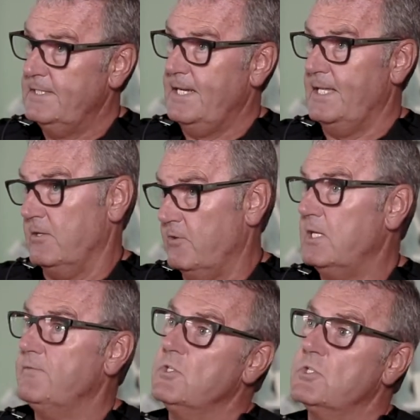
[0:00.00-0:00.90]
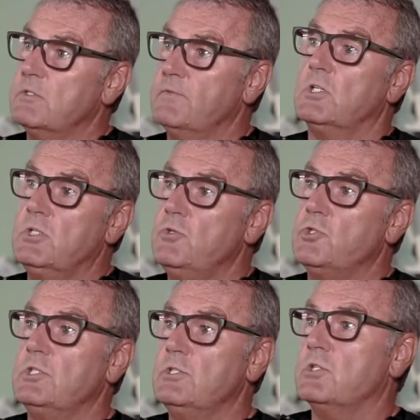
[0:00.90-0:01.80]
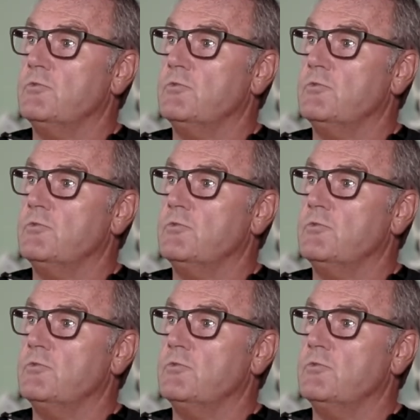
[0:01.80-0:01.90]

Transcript: and the relevance of occlusion to